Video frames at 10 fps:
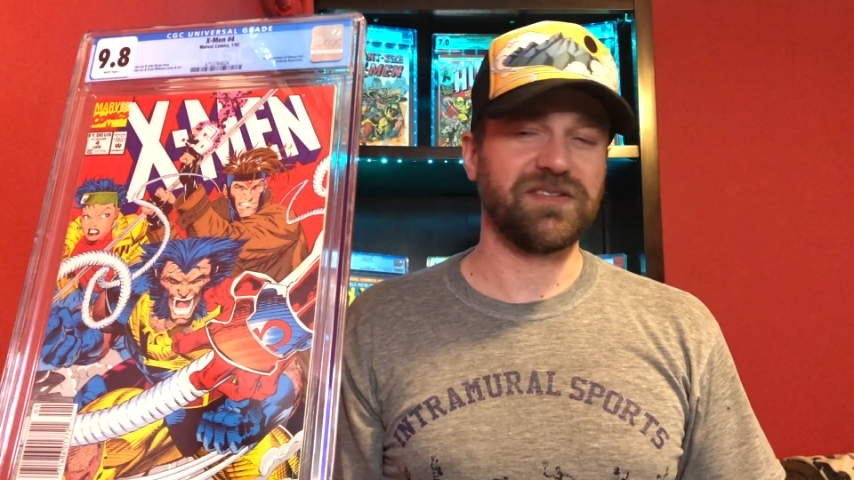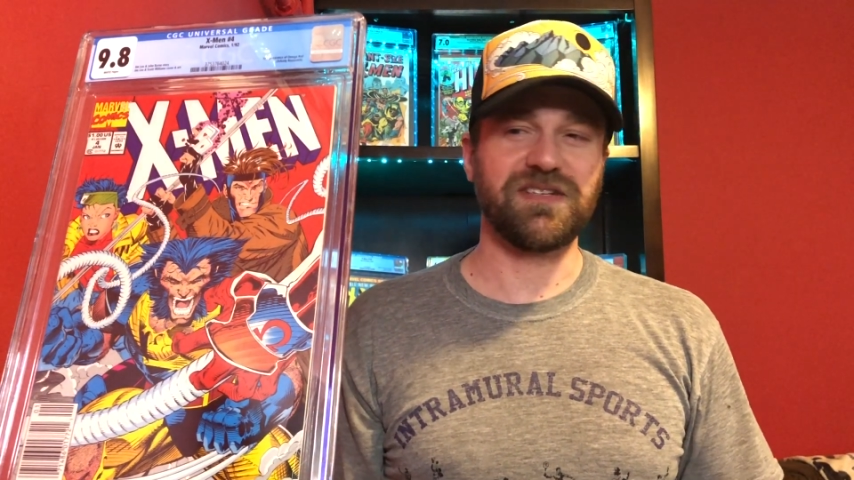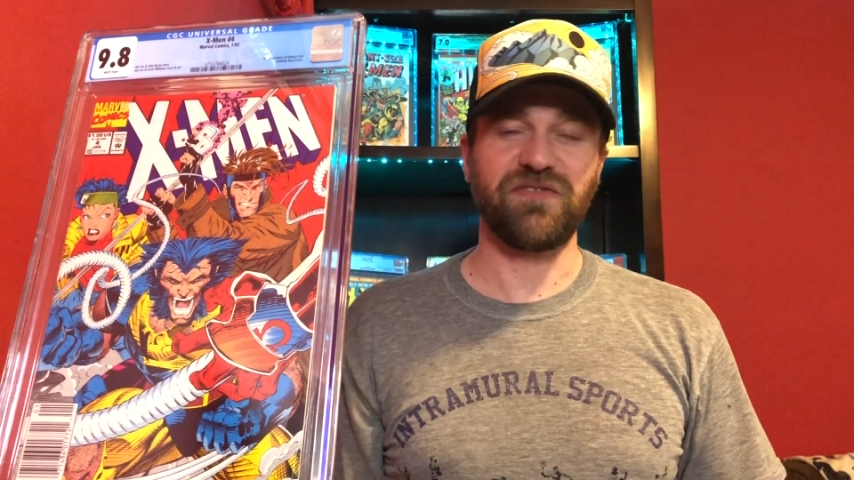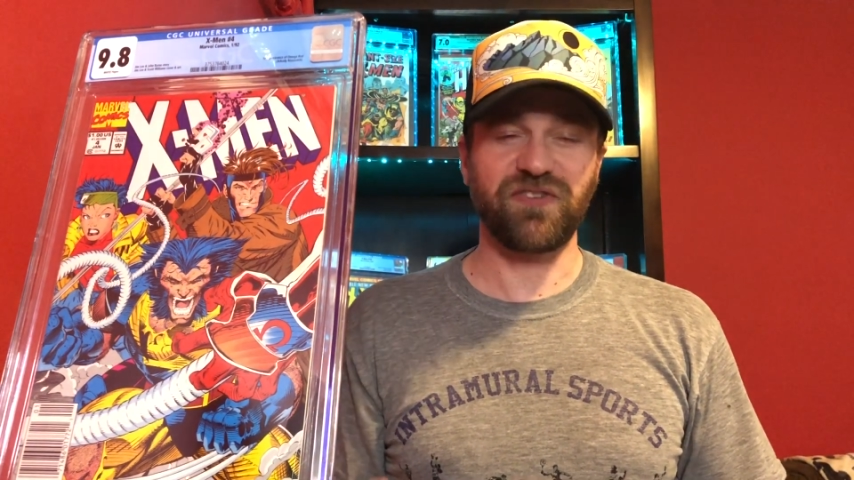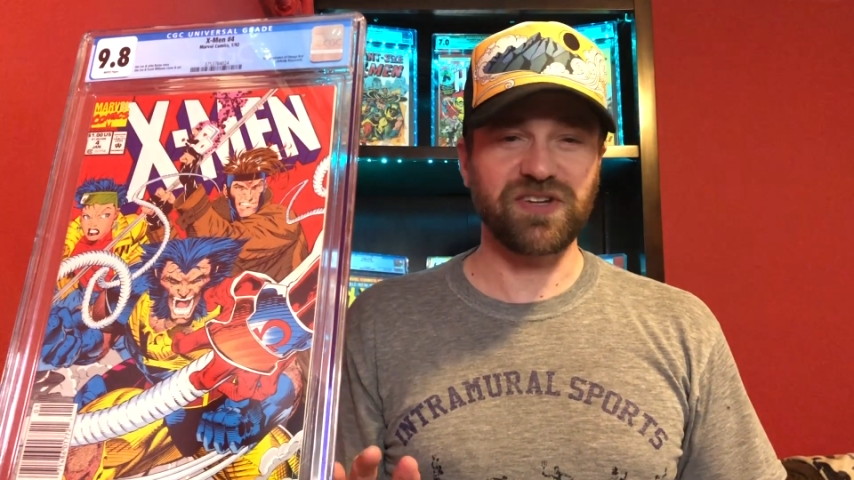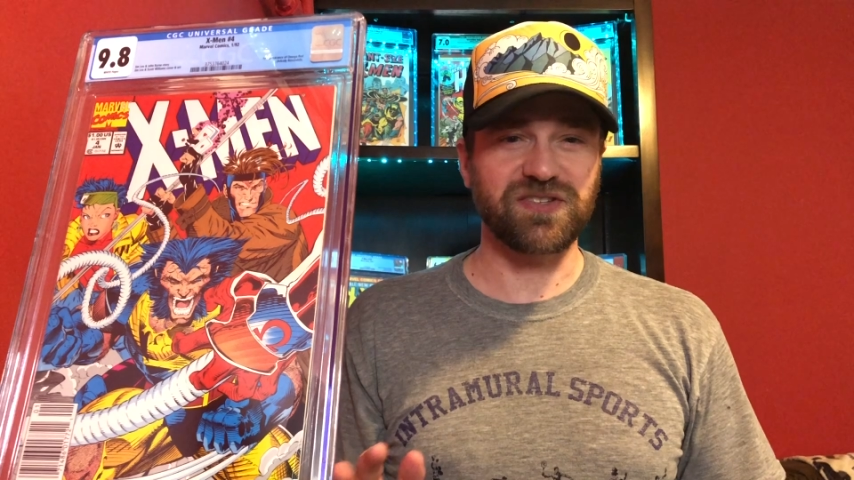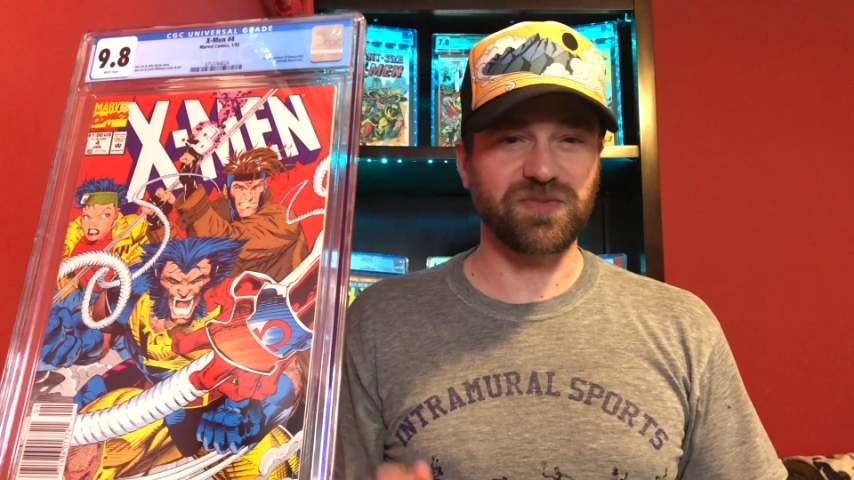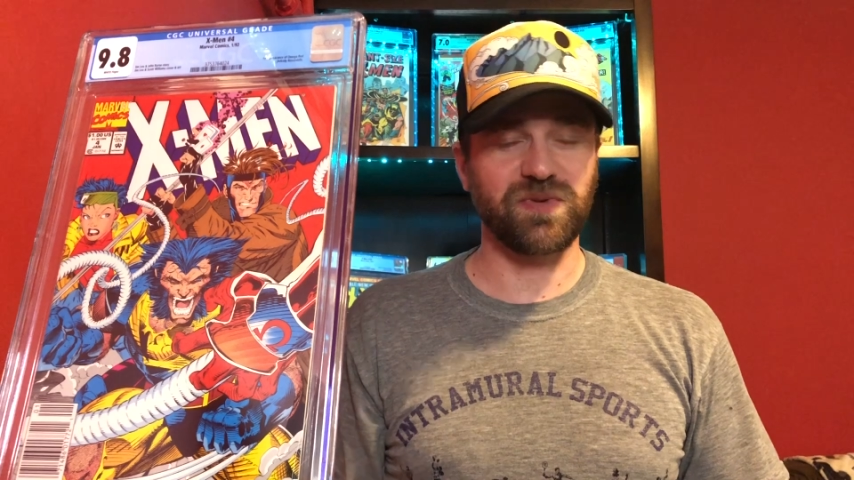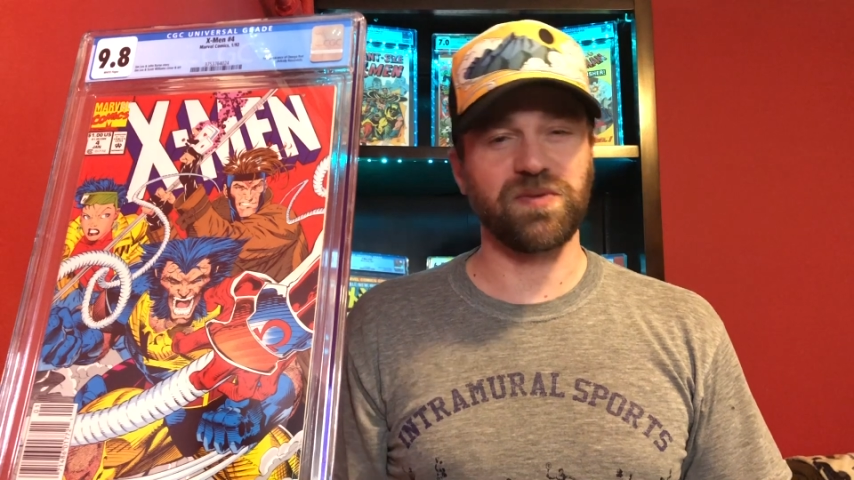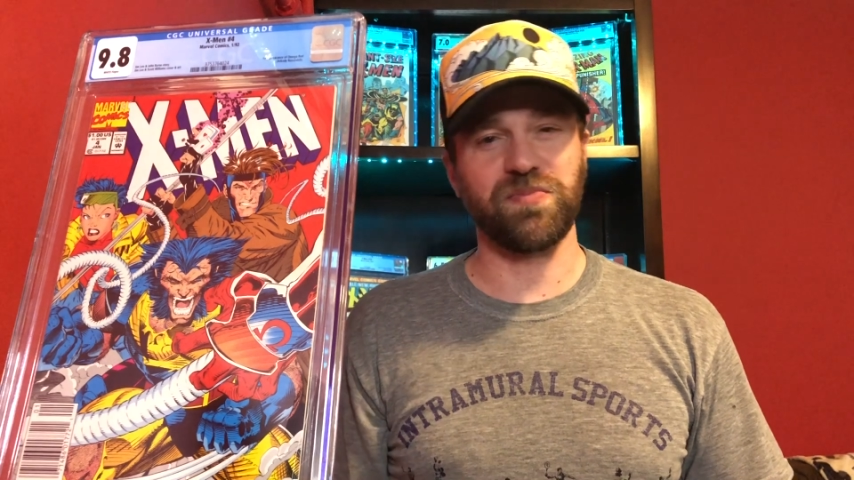
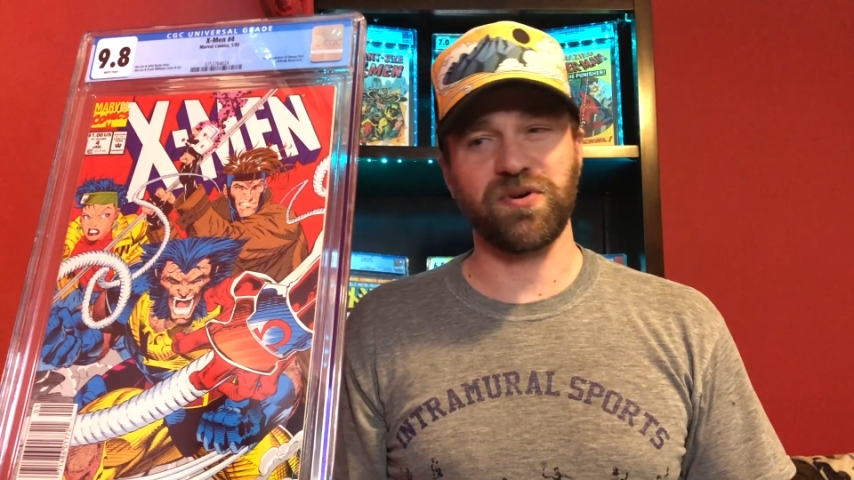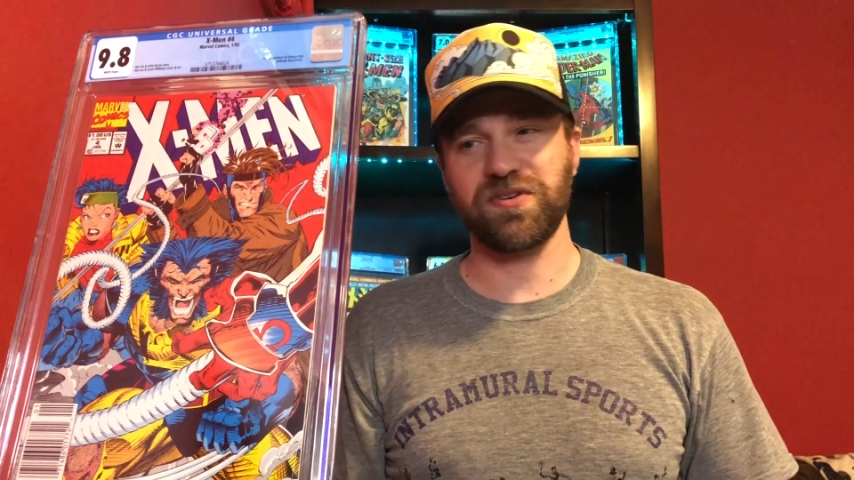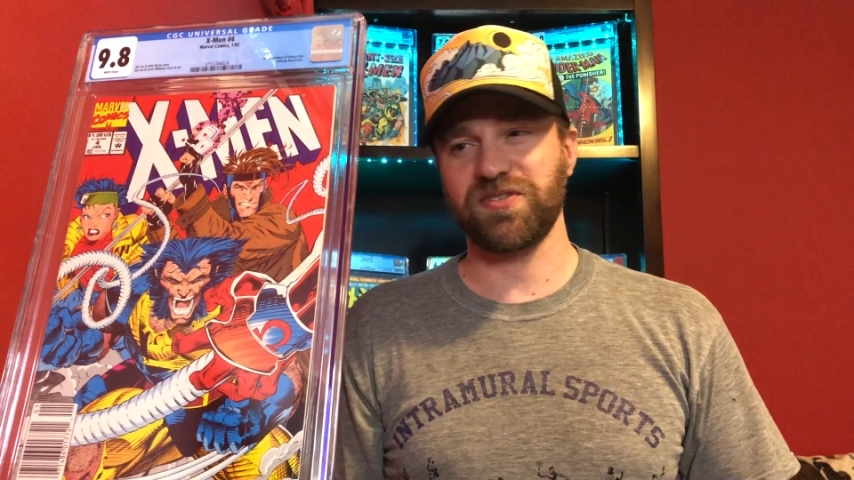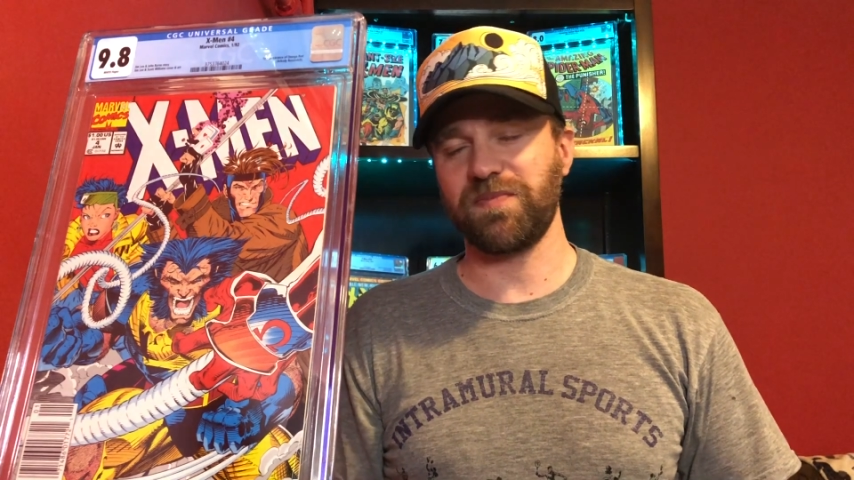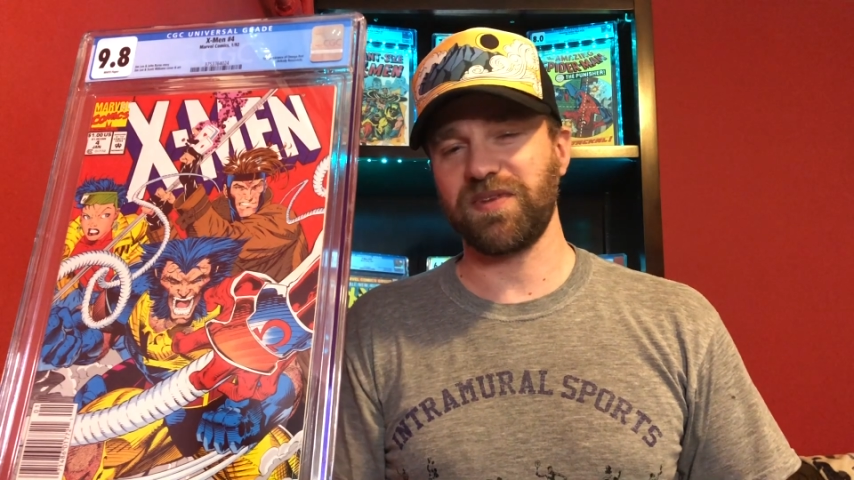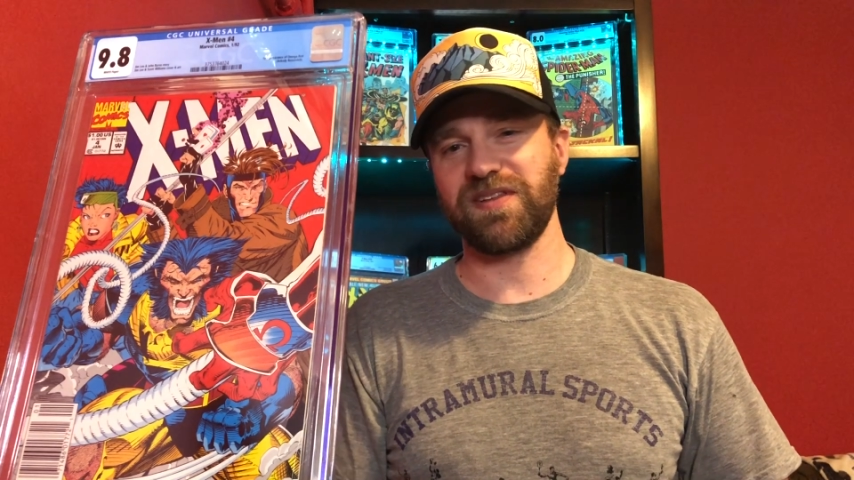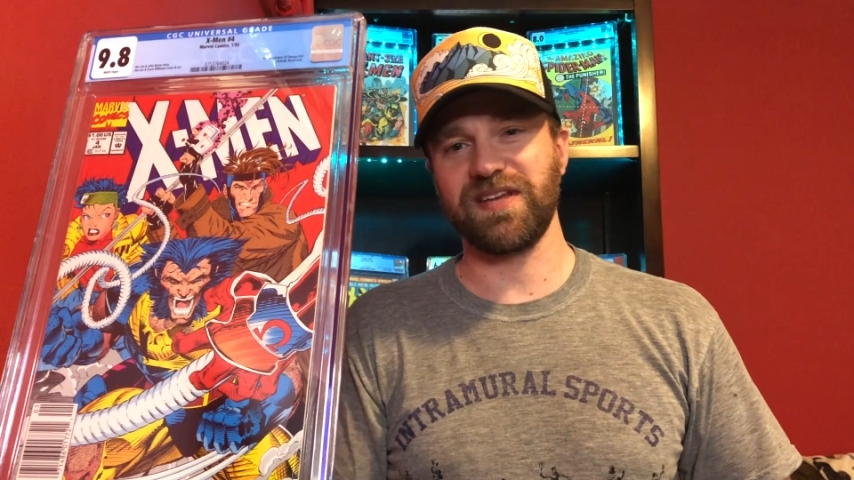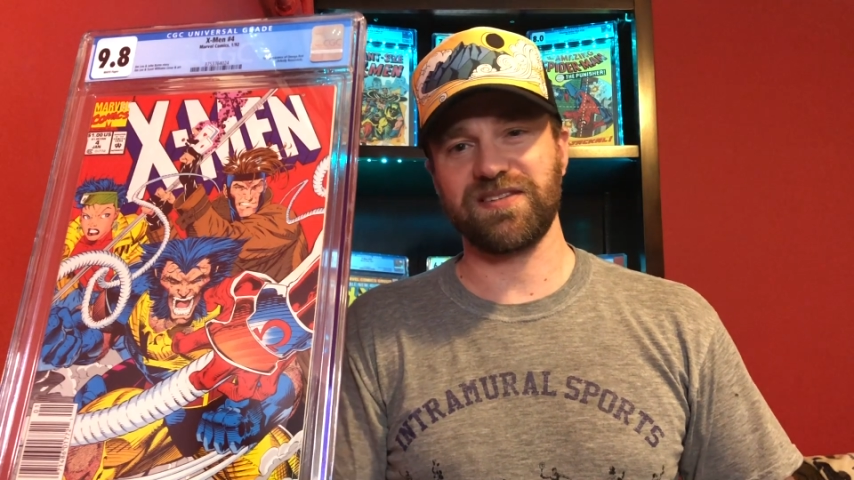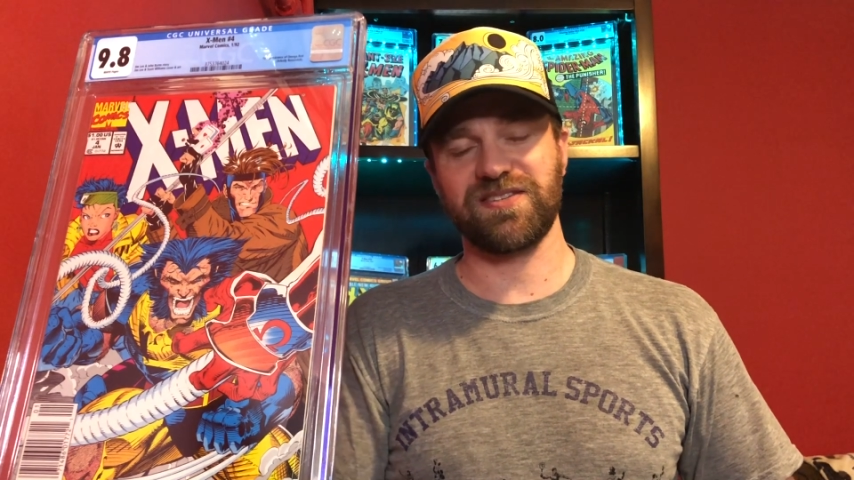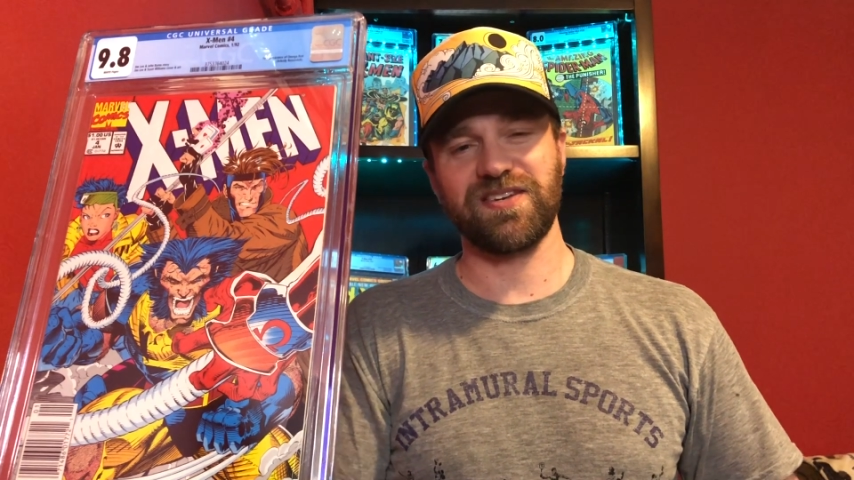difference with the book, something
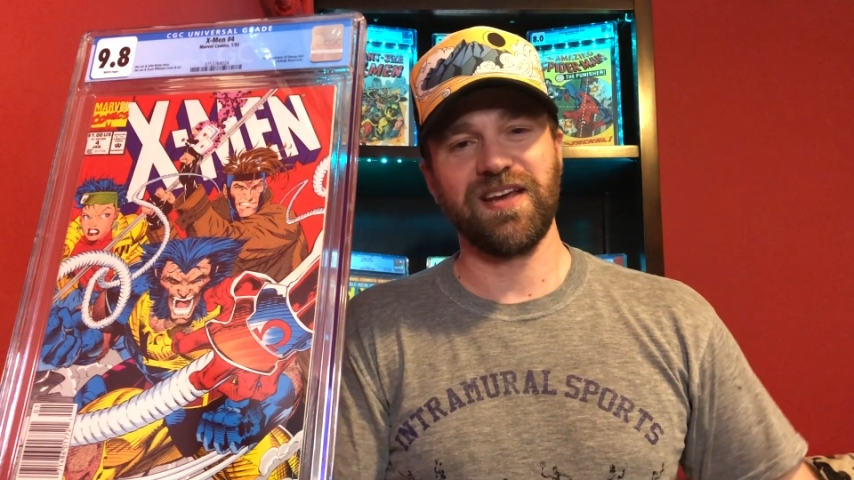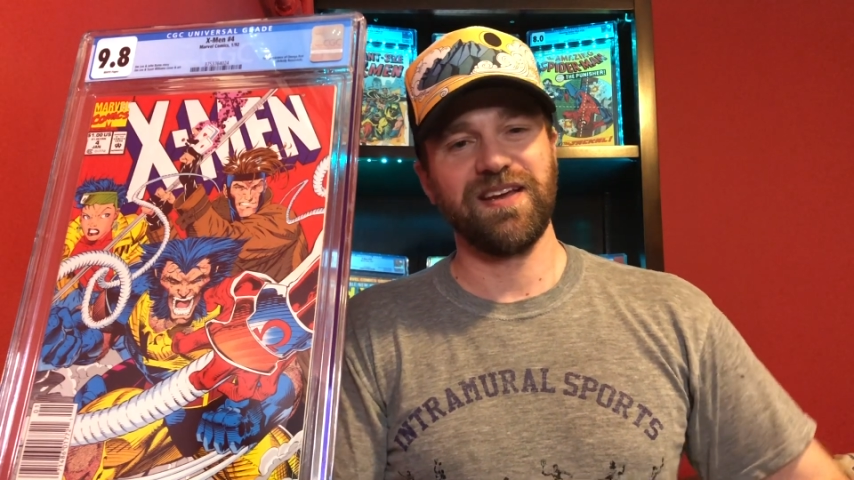that's